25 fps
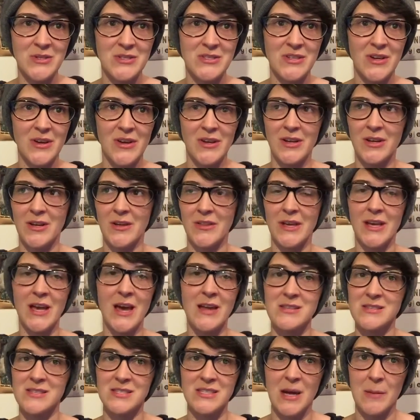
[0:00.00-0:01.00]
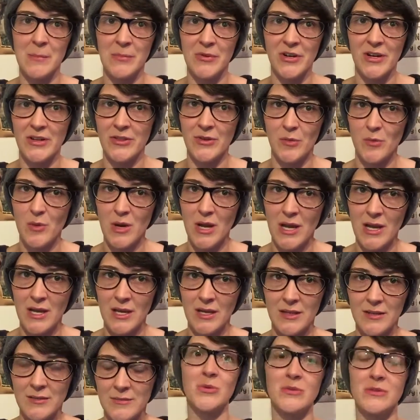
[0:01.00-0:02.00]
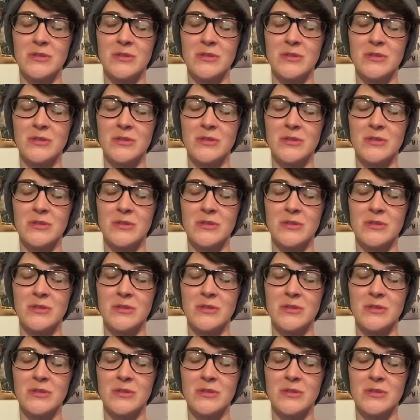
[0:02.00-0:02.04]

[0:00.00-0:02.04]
so, they got his number either way.